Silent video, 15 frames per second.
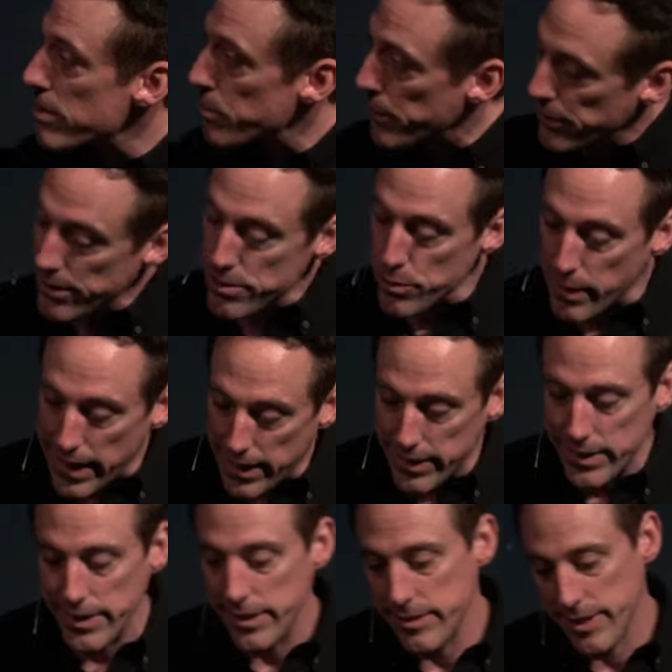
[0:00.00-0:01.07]

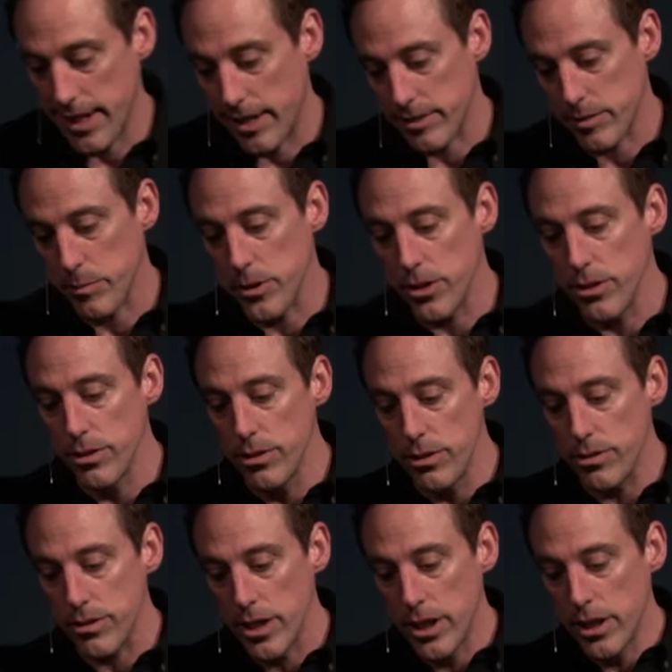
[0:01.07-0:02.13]
spirituality test. I'm going to
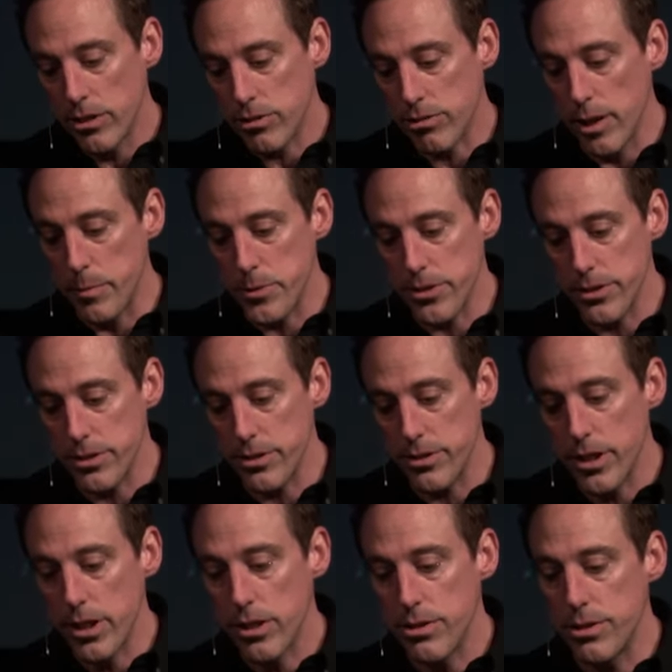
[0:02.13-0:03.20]
use scriptures
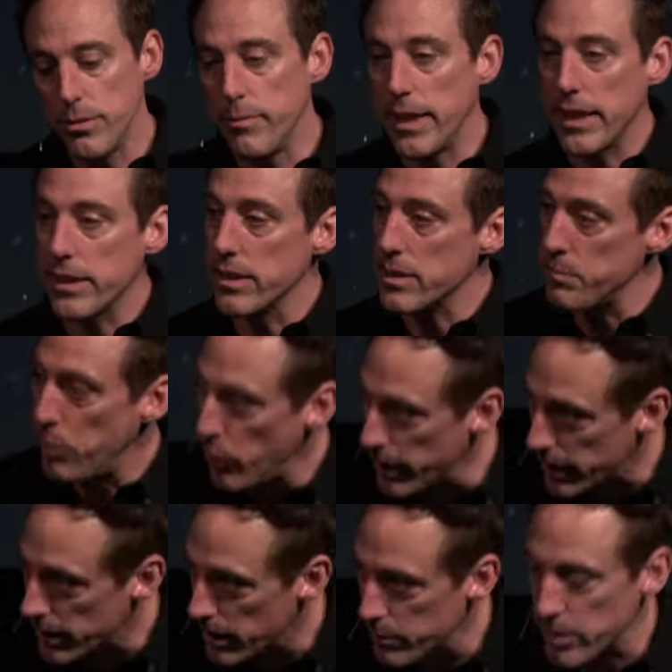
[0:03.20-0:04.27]
to make this
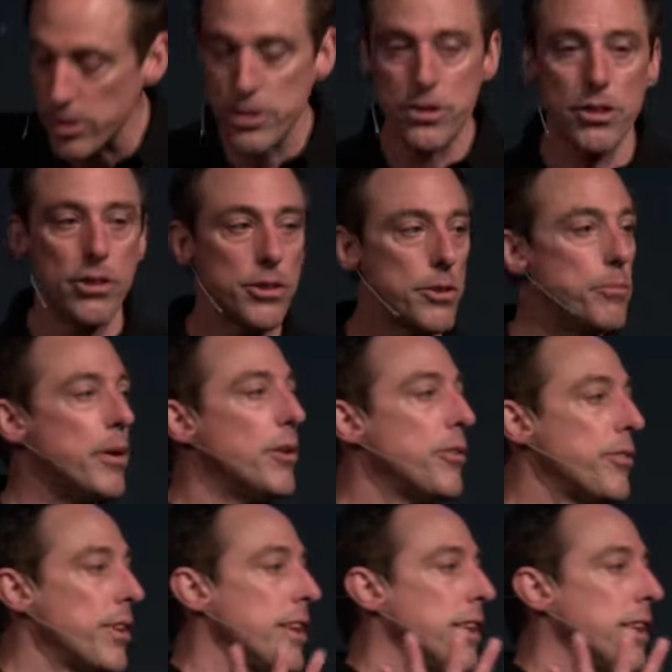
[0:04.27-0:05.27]
point. I'm going to show you both